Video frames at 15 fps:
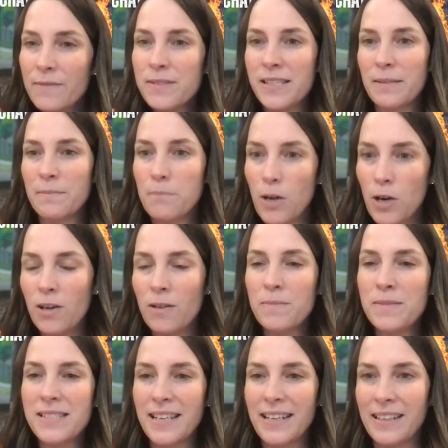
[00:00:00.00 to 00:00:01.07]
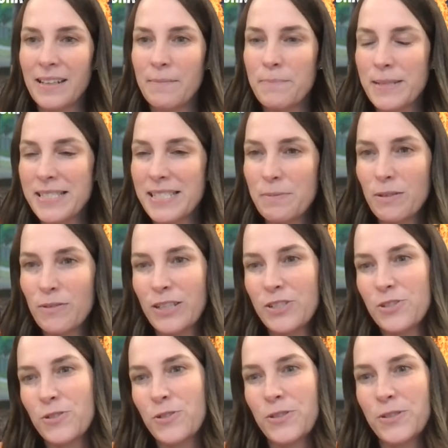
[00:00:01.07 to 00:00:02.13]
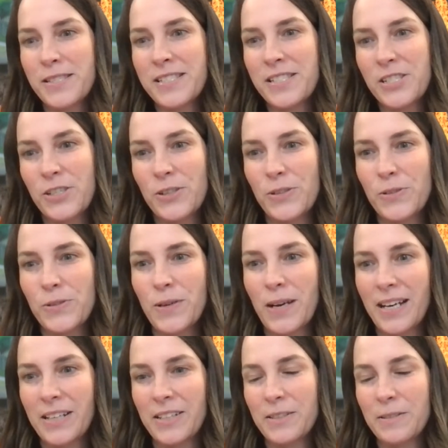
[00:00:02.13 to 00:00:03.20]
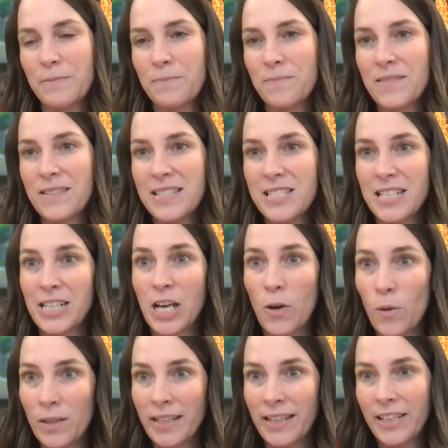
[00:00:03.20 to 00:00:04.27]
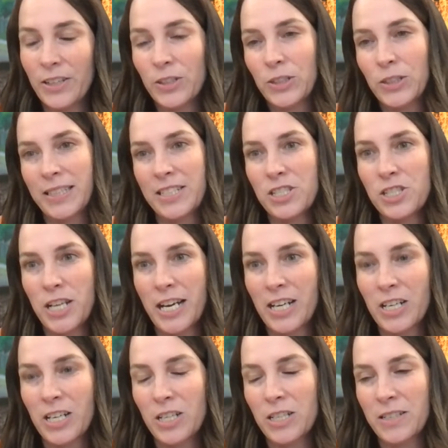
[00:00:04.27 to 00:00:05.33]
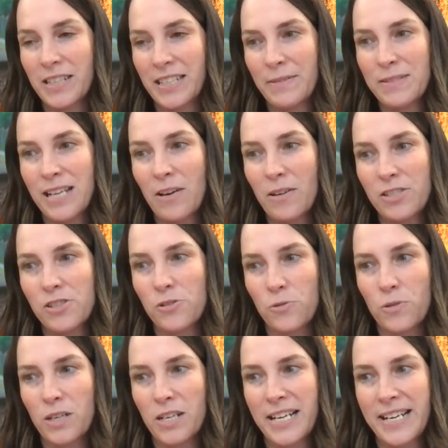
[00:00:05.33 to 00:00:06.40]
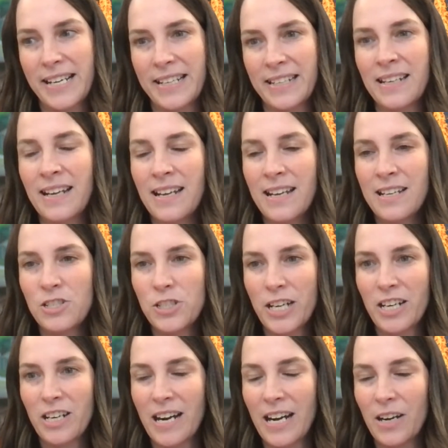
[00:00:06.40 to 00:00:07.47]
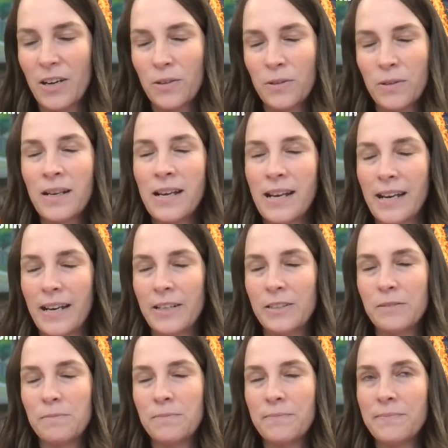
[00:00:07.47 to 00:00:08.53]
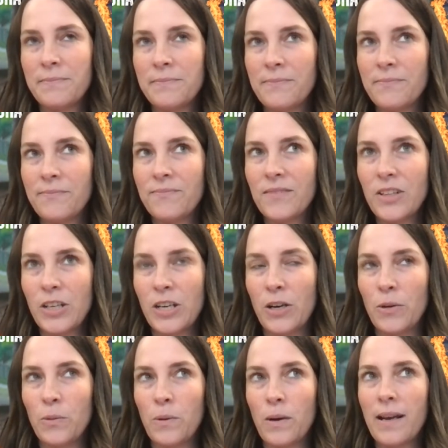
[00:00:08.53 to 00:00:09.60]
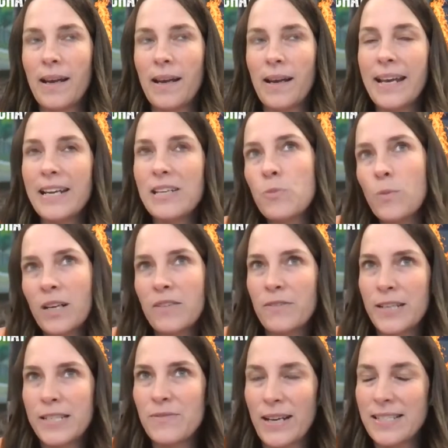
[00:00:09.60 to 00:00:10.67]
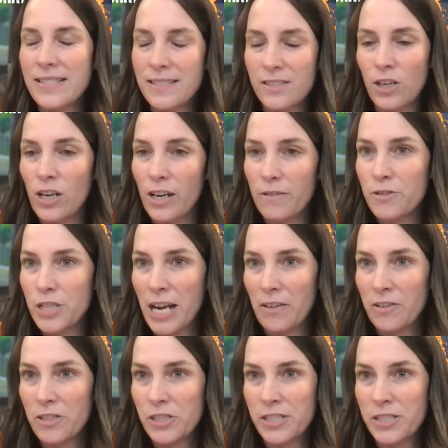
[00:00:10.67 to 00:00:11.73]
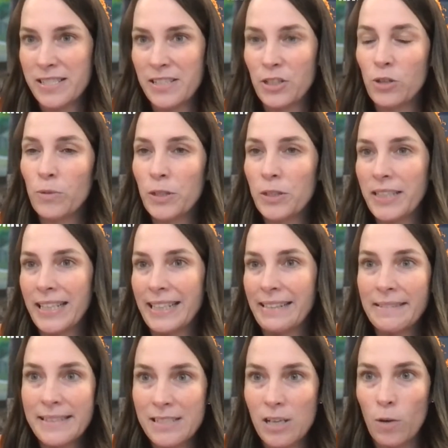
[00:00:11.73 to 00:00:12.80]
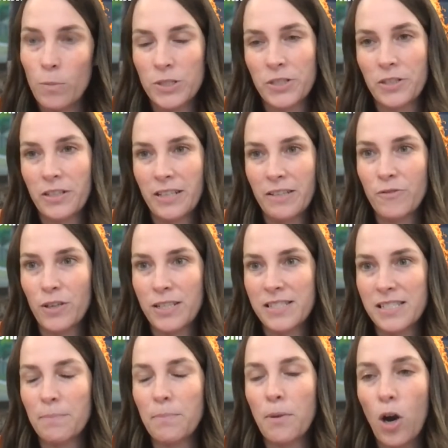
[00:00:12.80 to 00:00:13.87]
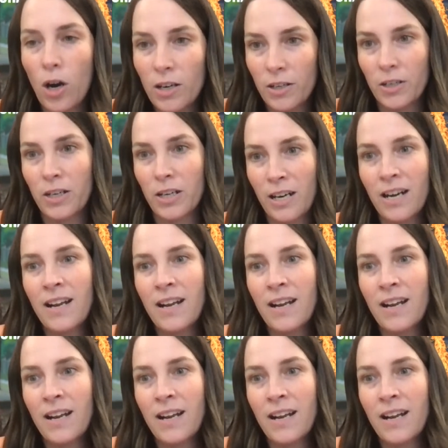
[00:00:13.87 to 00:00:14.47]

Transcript: and moms and busy professionals to go on the Hill and share the Nevus Outreach story and share how you know, each one of us faces our own challenges, and there really is opportunity for us to partner